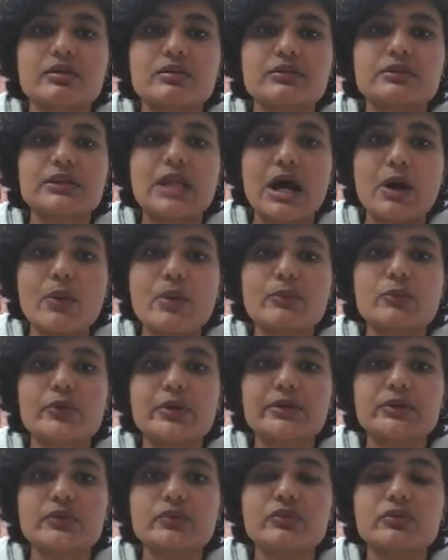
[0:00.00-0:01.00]
Now I'm
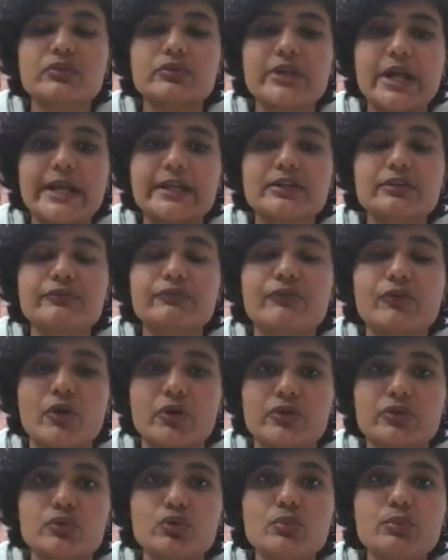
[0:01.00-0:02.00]
going to write a
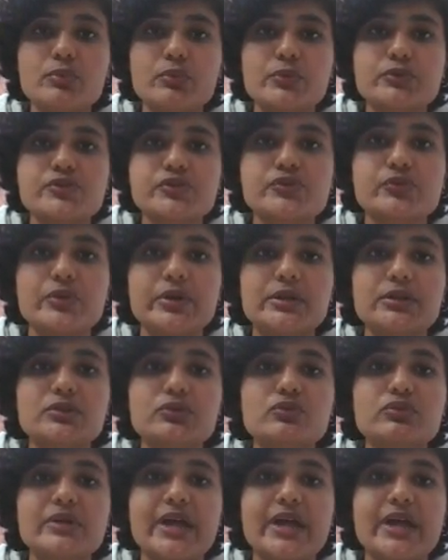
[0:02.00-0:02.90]
for loop which is going to